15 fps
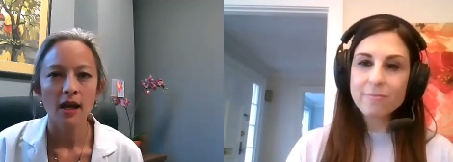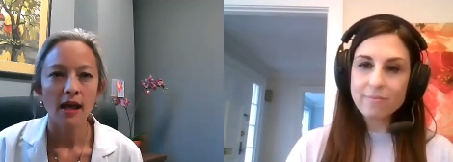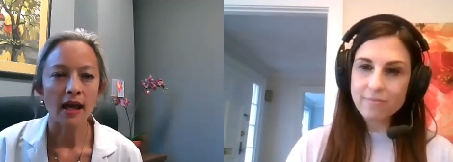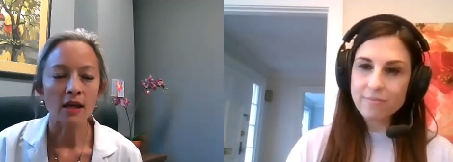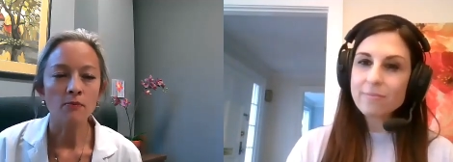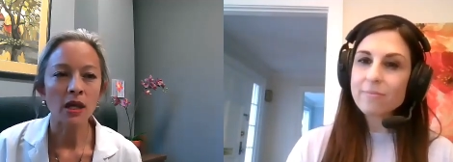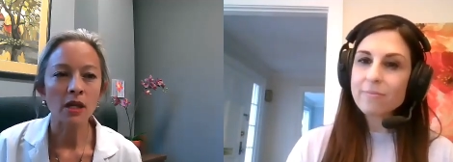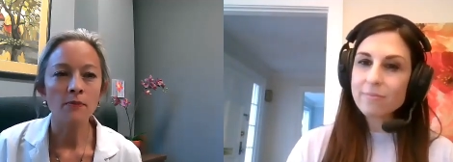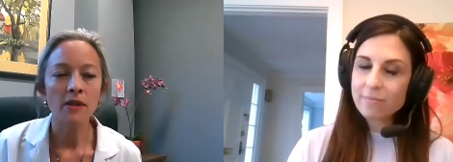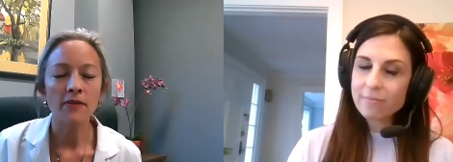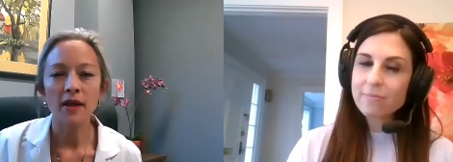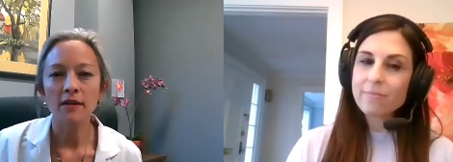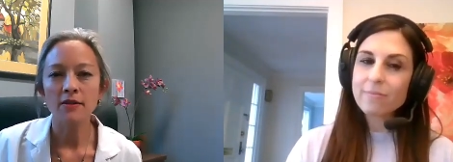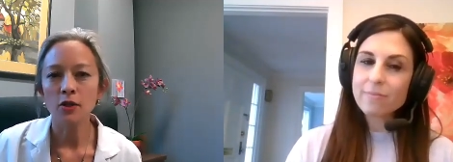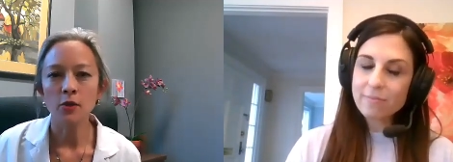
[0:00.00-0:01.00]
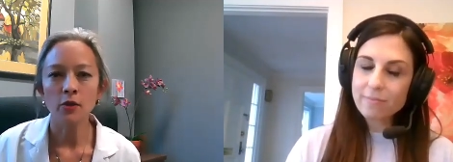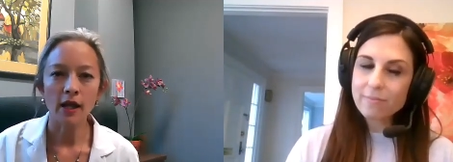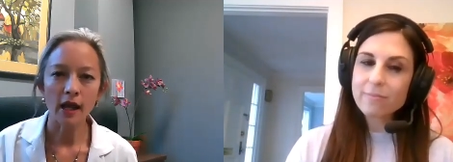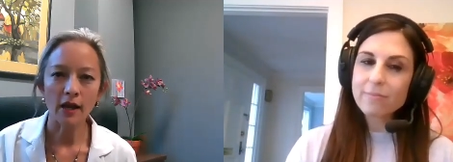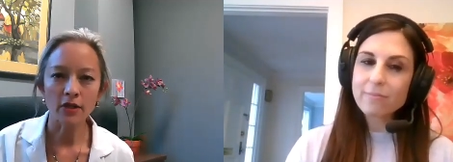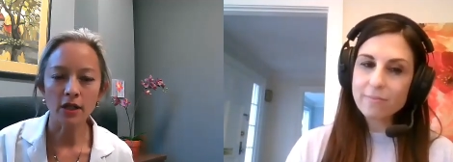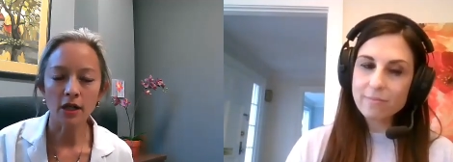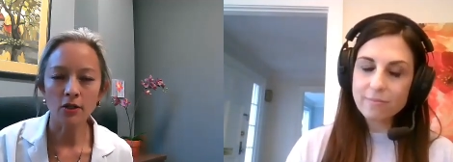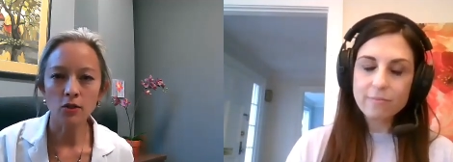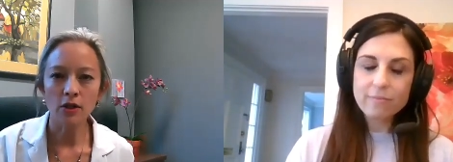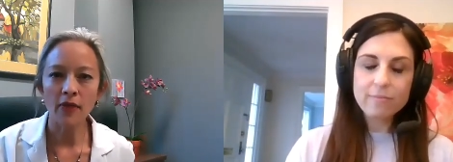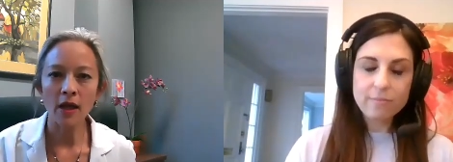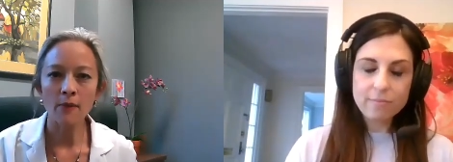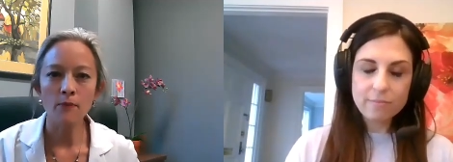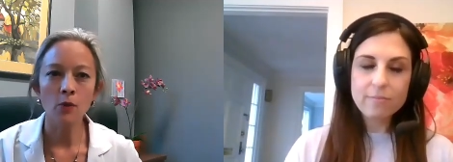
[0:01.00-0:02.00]
Speaker 1: And maybe they don't have a doctor at
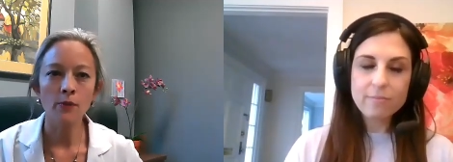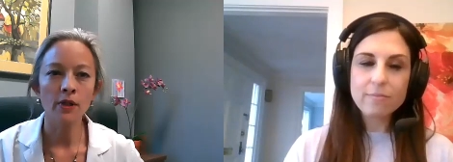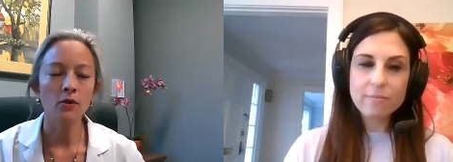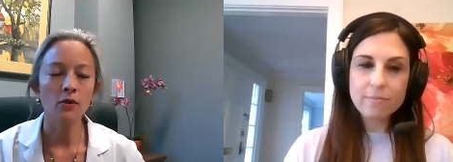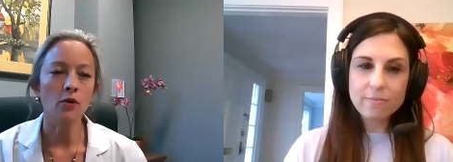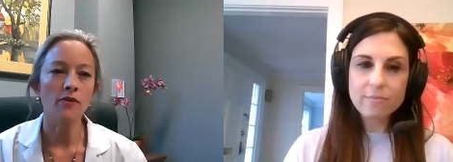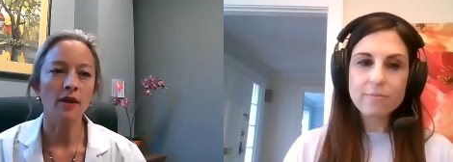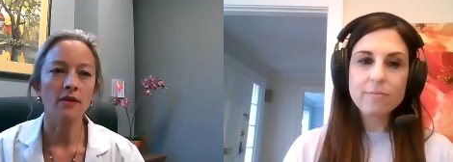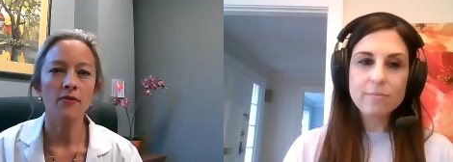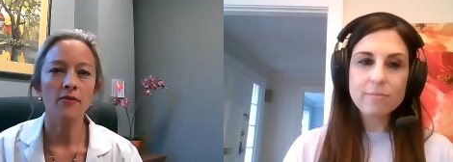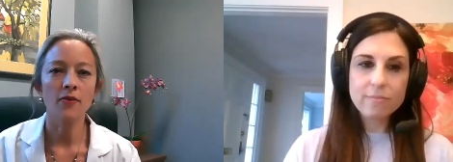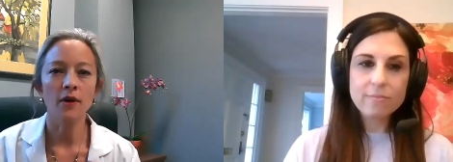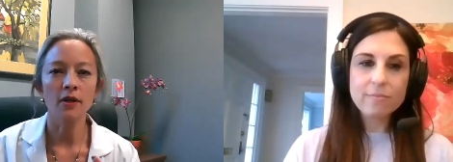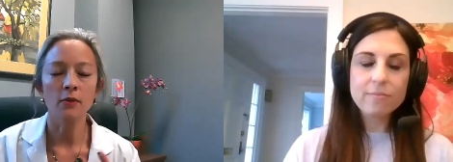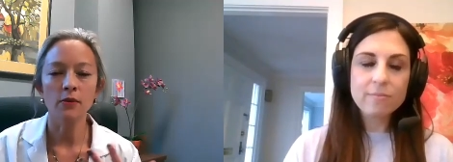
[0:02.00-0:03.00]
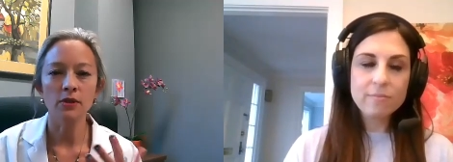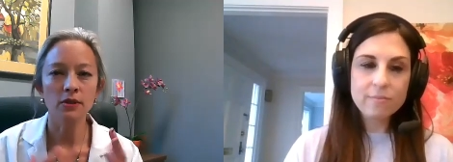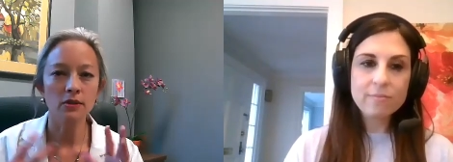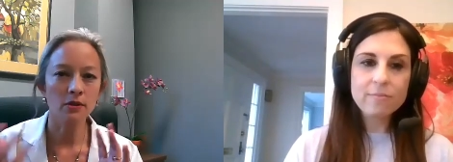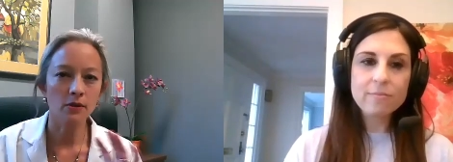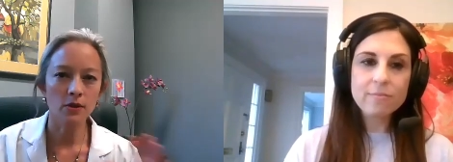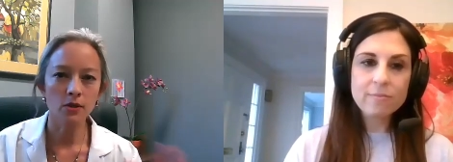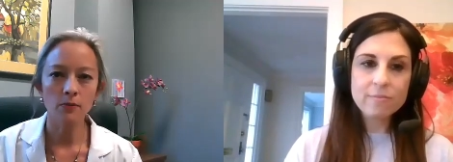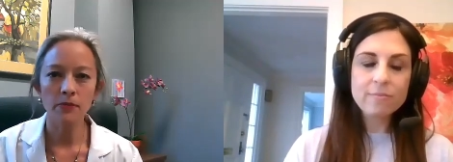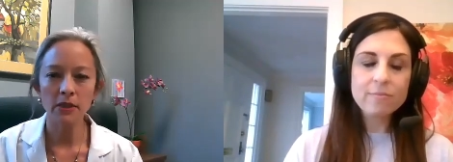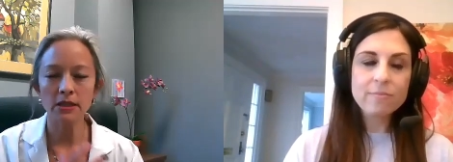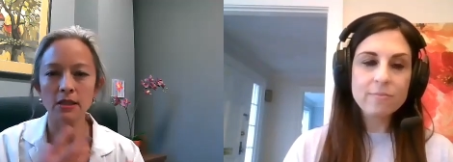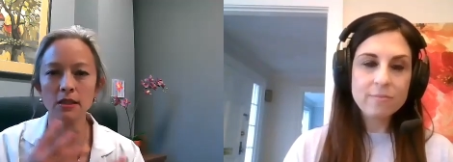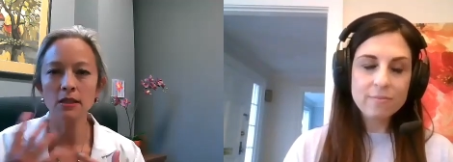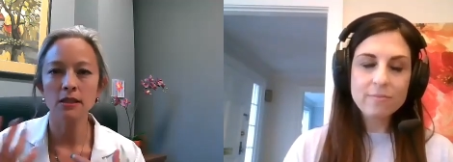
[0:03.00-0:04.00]
that moment, or they thought it was, they were too
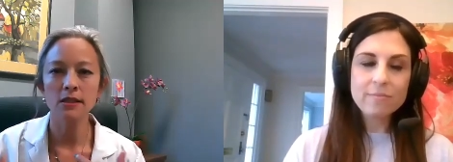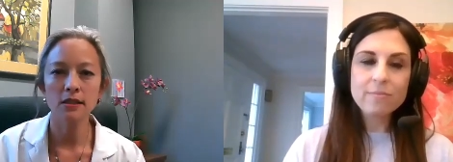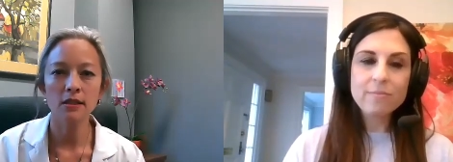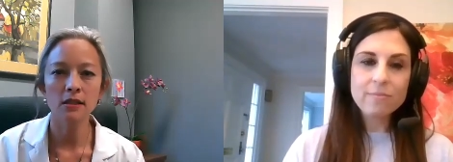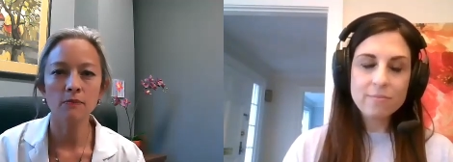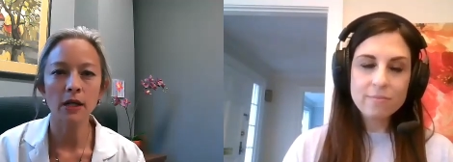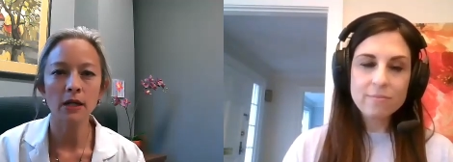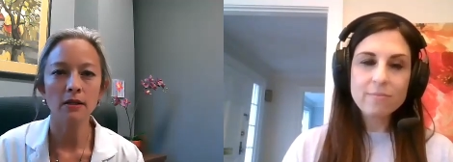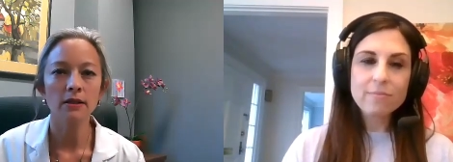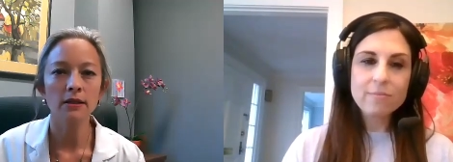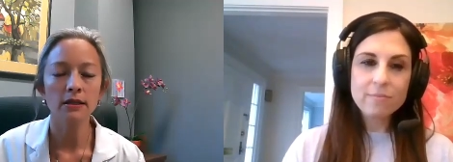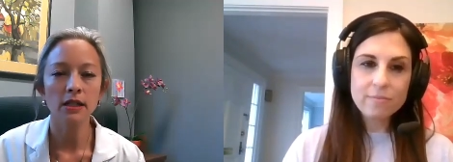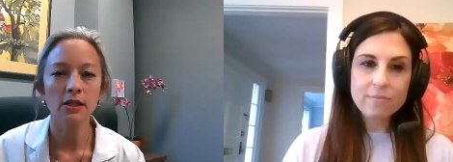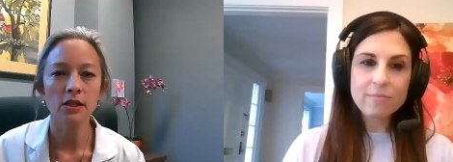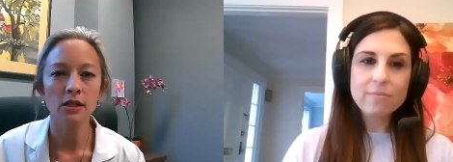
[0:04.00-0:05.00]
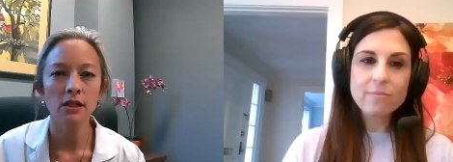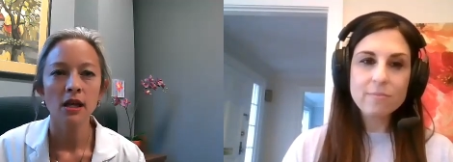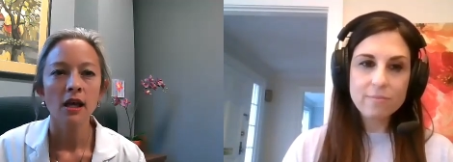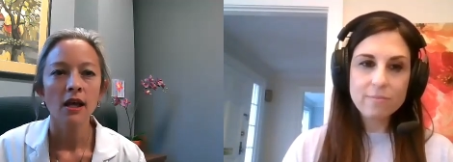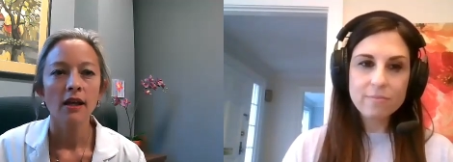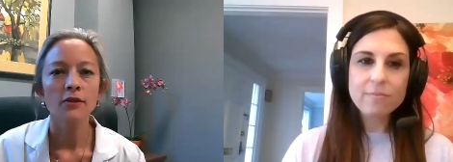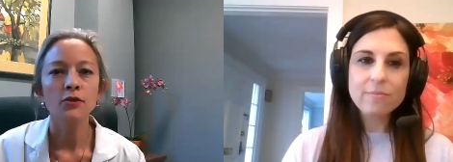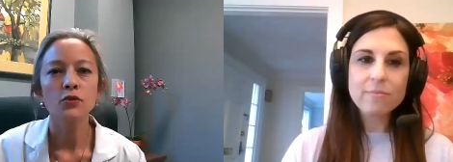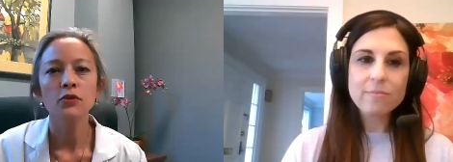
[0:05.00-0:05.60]
busy to seek medical attention. It's